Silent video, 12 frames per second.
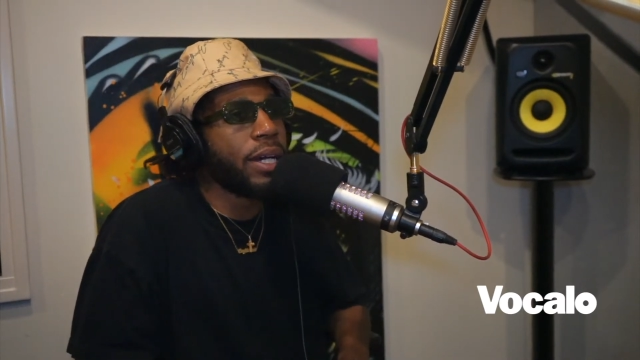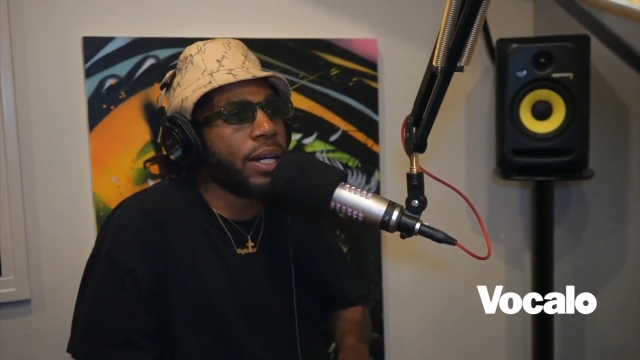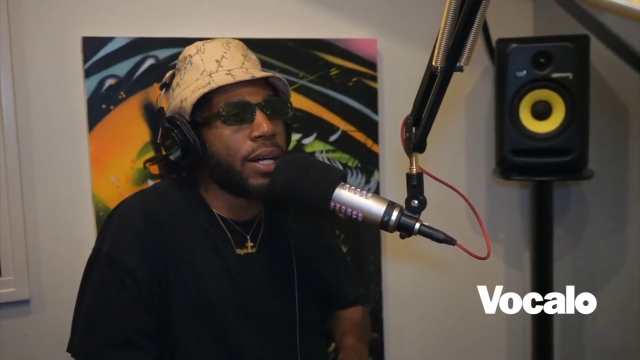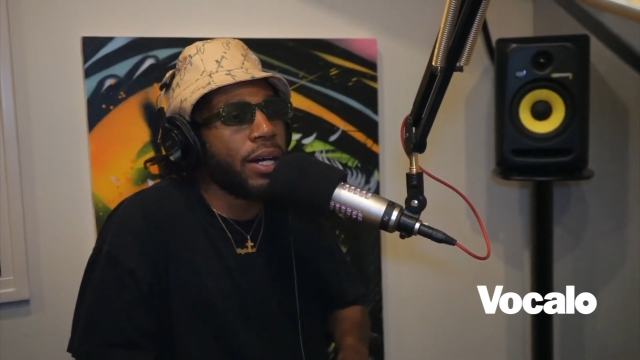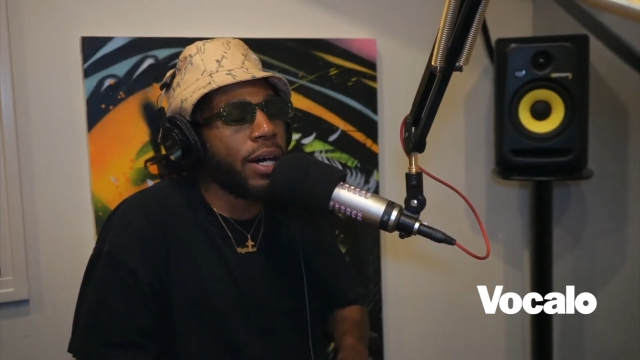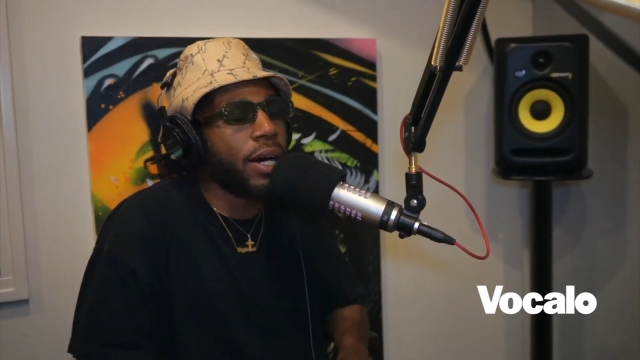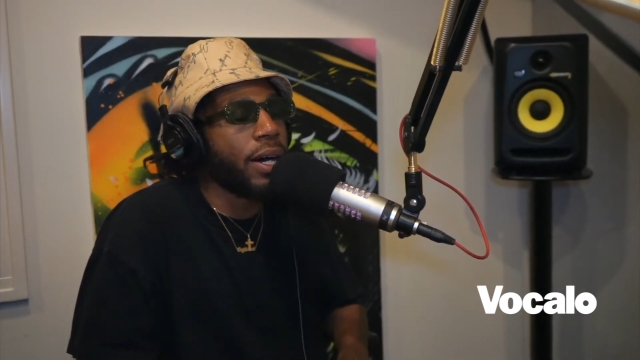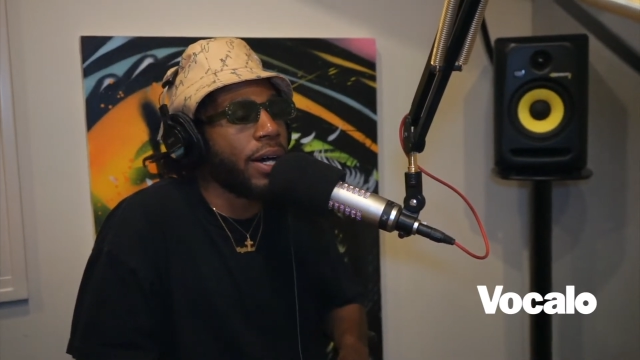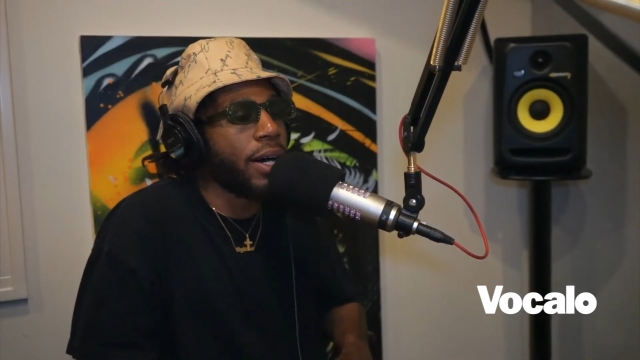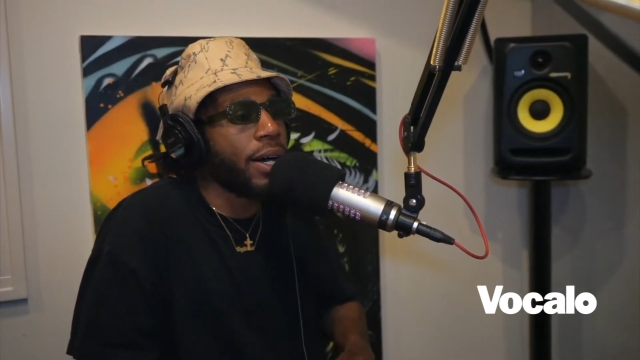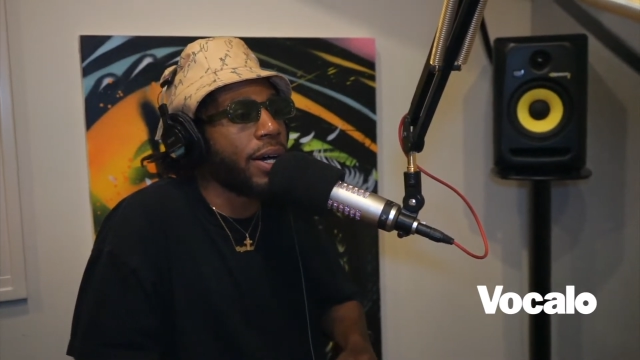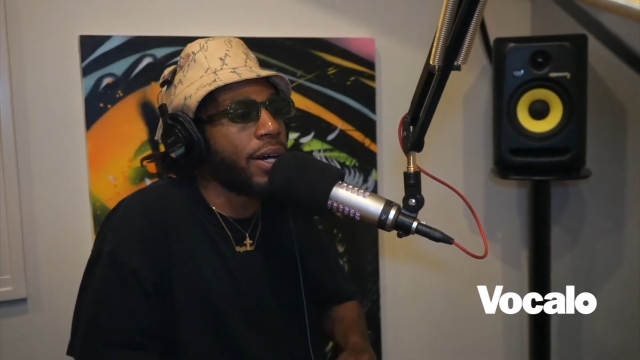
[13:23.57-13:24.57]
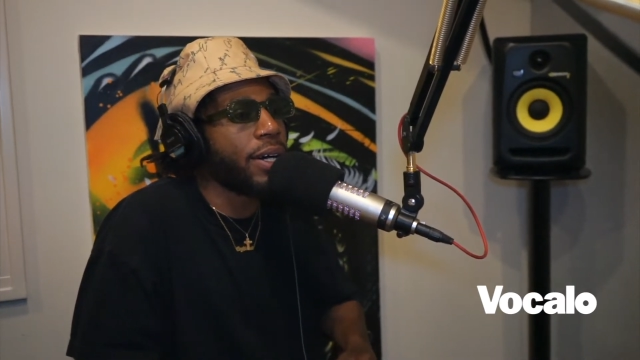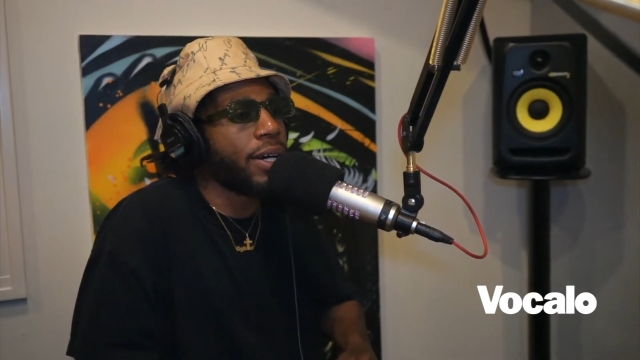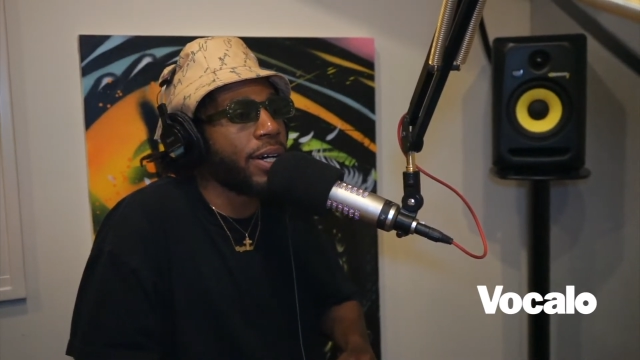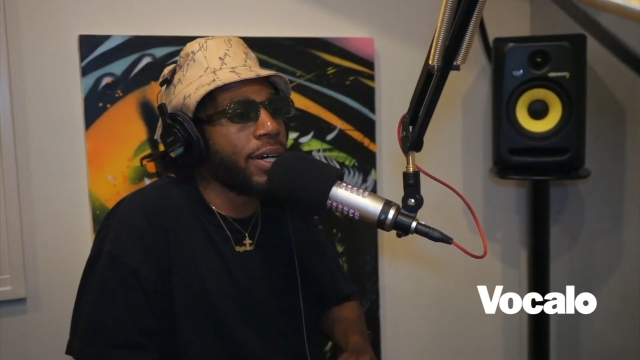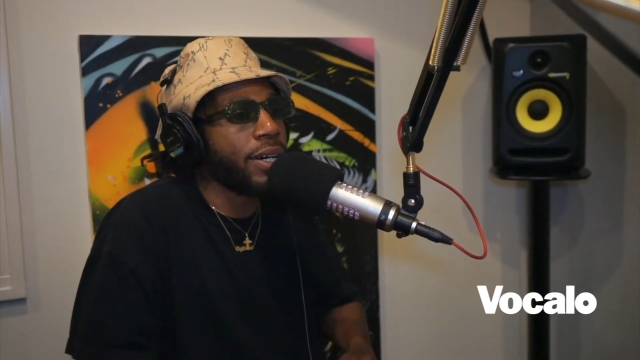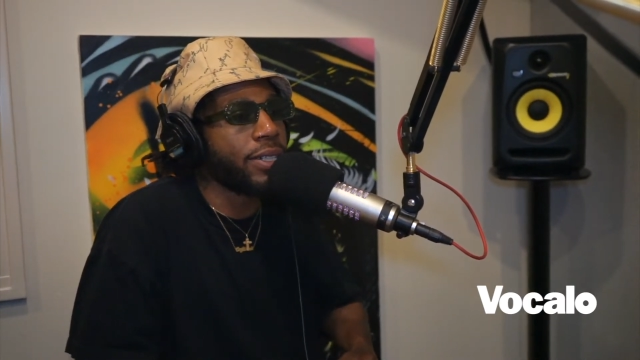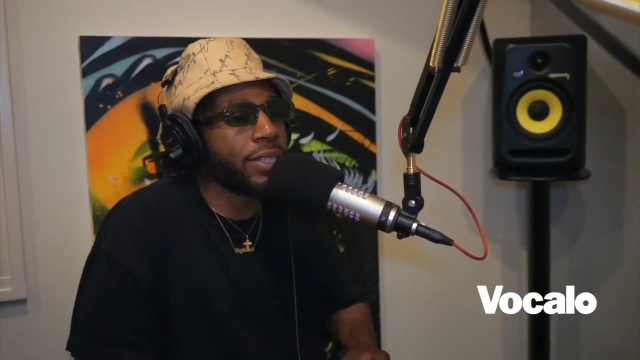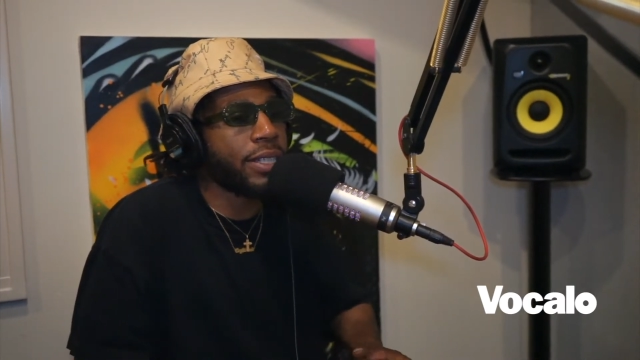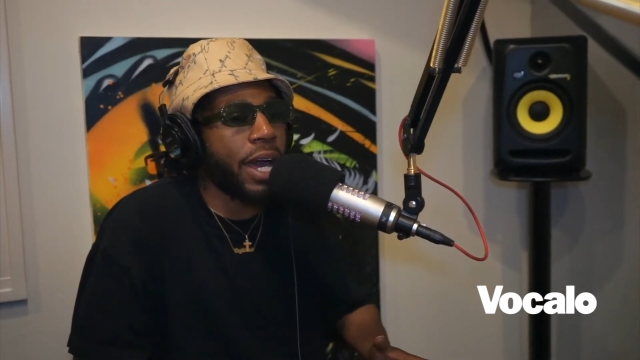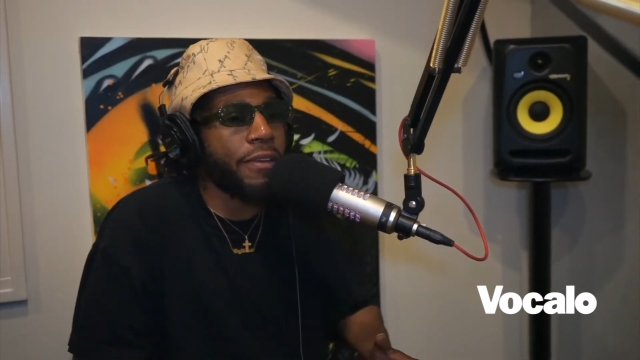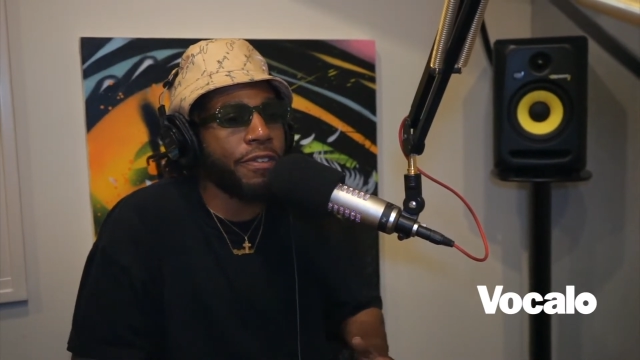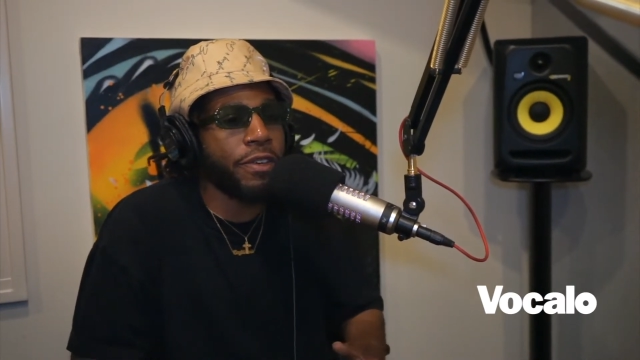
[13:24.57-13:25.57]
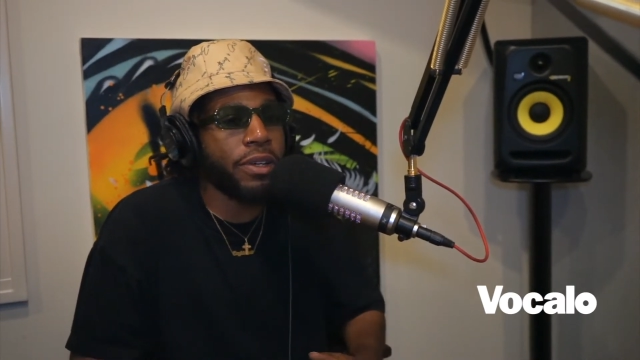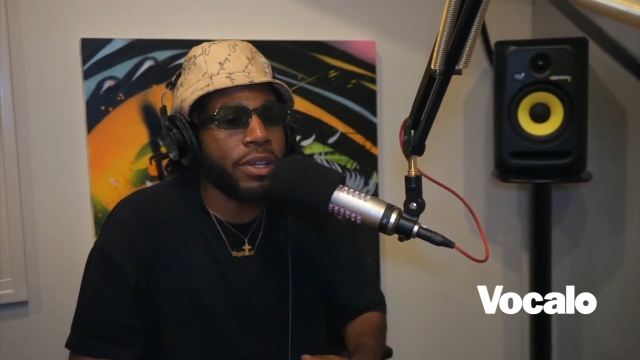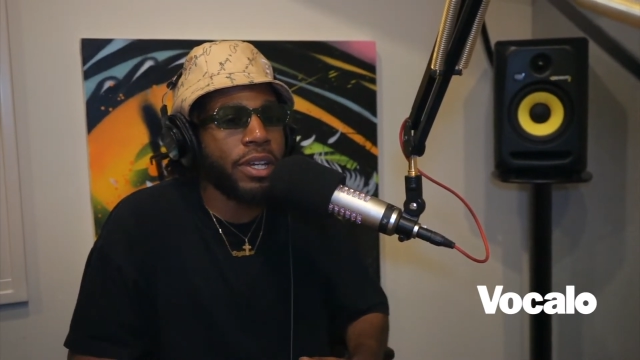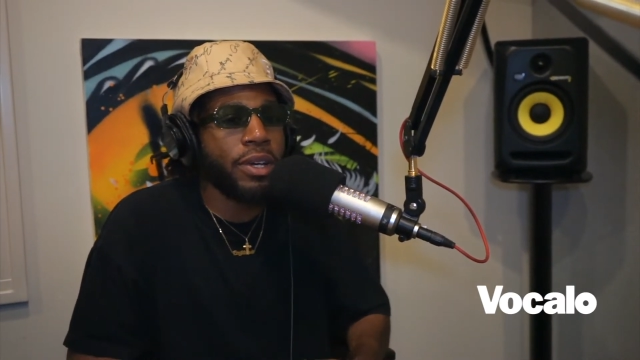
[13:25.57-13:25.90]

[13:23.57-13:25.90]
a cipher.